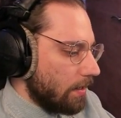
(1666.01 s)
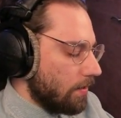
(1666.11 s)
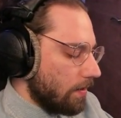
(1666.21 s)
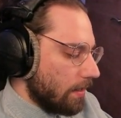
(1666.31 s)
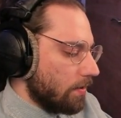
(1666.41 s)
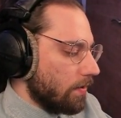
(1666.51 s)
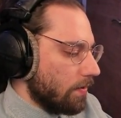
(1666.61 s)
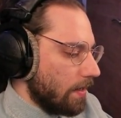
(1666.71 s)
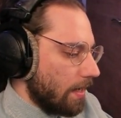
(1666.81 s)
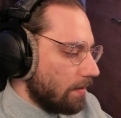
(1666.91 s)
you get to
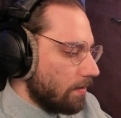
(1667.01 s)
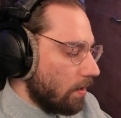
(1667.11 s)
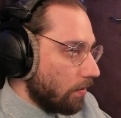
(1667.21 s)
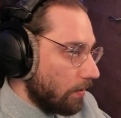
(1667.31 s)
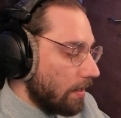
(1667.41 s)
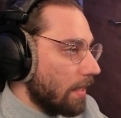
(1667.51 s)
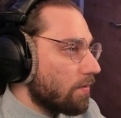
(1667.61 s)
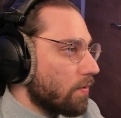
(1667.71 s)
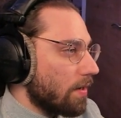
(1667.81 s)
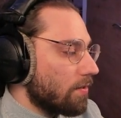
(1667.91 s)
create, or you get
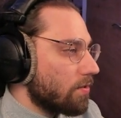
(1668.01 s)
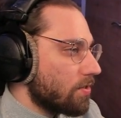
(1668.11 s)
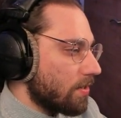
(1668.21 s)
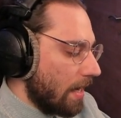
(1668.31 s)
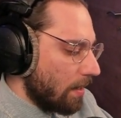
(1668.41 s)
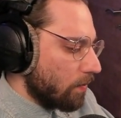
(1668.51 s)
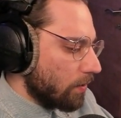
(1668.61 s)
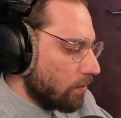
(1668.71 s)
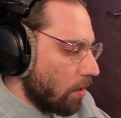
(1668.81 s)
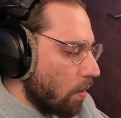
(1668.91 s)
to understand
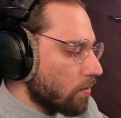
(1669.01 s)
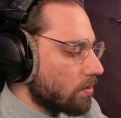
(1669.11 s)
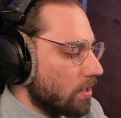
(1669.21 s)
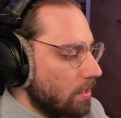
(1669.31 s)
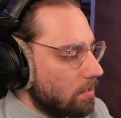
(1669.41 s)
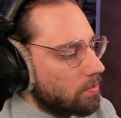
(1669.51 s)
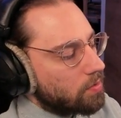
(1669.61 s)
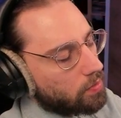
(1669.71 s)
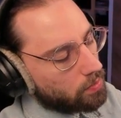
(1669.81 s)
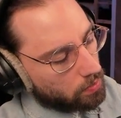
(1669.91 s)
what goes
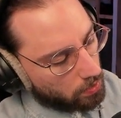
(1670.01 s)
into